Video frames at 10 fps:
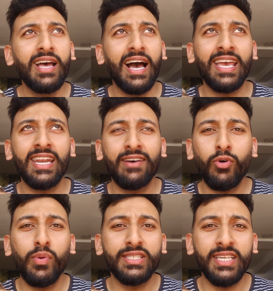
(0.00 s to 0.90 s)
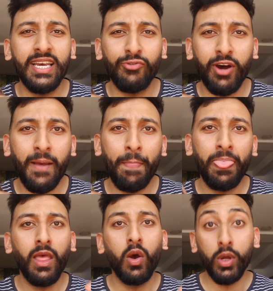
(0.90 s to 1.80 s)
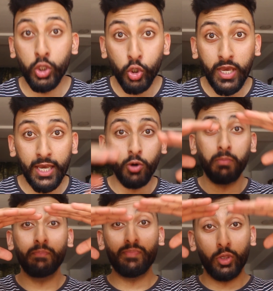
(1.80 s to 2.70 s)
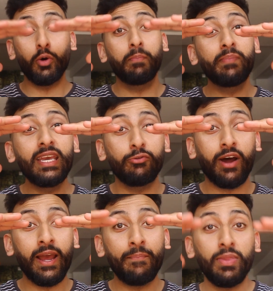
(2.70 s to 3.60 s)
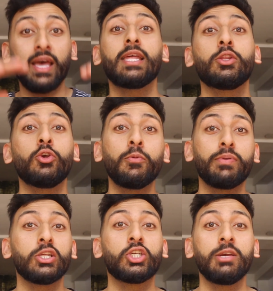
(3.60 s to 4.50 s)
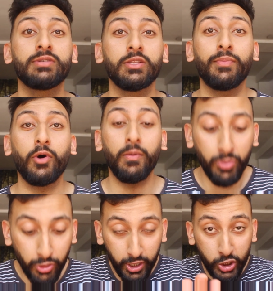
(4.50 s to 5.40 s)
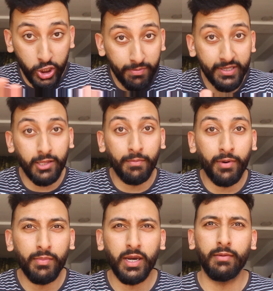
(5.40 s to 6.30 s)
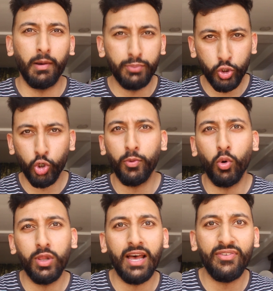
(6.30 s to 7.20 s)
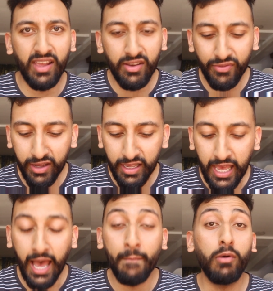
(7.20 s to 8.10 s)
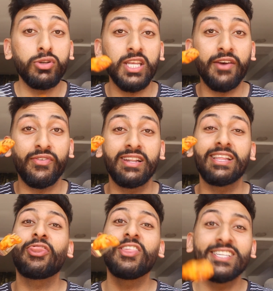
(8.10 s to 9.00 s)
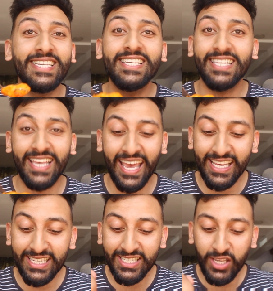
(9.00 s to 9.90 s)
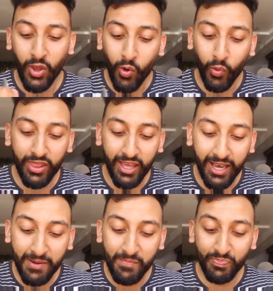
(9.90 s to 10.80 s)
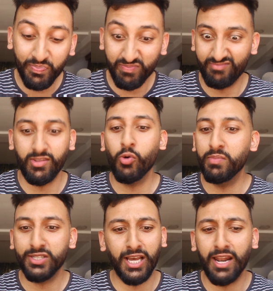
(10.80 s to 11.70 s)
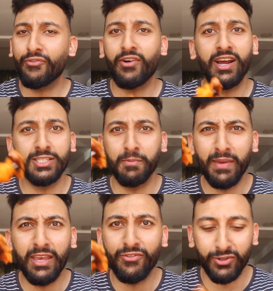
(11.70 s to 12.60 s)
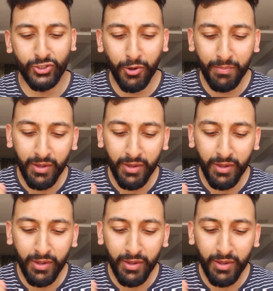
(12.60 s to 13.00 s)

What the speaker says: Again, I've always said, right, when you get your meat right, and then you put the chips in the bottom, the chips at the bottom kind of absorb all that flavor, and most definitely this is the case with the whole masala fries, the beef on top.